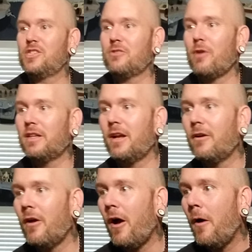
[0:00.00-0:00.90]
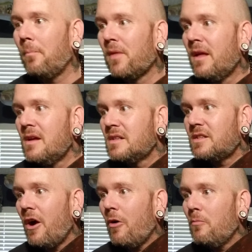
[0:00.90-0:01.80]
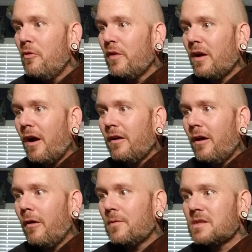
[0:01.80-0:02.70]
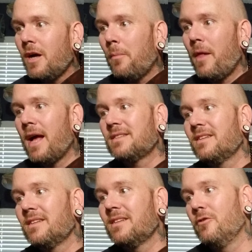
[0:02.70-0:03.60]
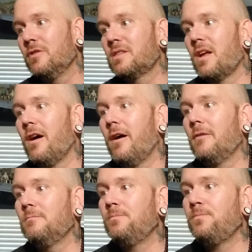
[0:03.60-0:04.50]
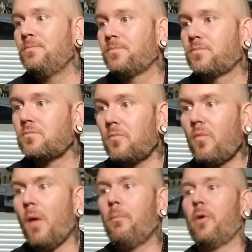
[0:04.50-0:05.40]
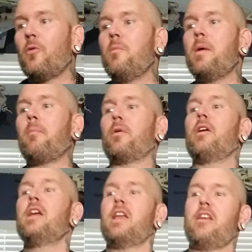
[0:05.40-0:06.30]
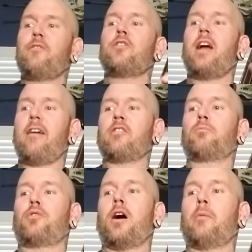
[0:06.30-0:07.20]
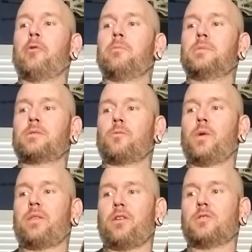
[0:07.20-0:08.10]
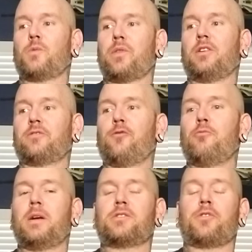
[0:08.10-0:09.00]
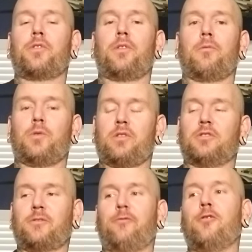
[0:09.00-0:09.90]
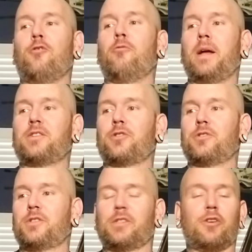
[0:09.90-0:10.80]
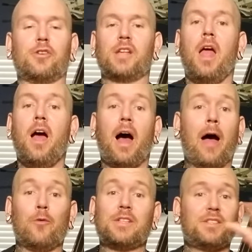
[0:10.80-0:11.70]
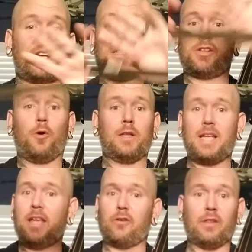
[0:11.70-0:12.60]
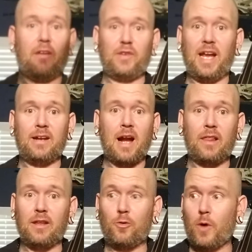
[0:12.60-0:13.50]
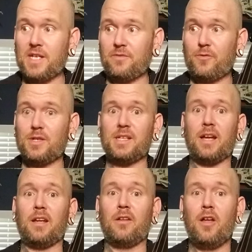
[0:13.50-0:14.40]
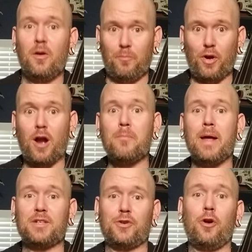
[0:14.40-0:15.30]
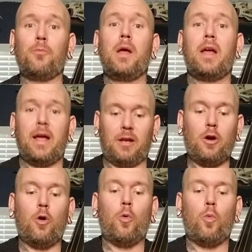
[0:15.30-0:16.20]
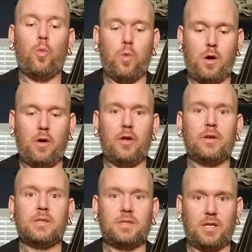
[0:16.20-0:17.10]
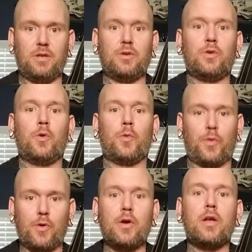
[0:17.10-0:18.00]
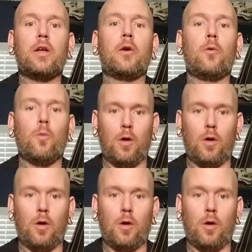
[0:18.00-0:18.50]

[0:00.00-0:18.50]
G right there. So moving on, there's a couple accidentals. But remember, if you're having problems with those full measure slurs, I would suggest totally take your left hand out of the equation for a second, put on a metronome, and go 1 2 3,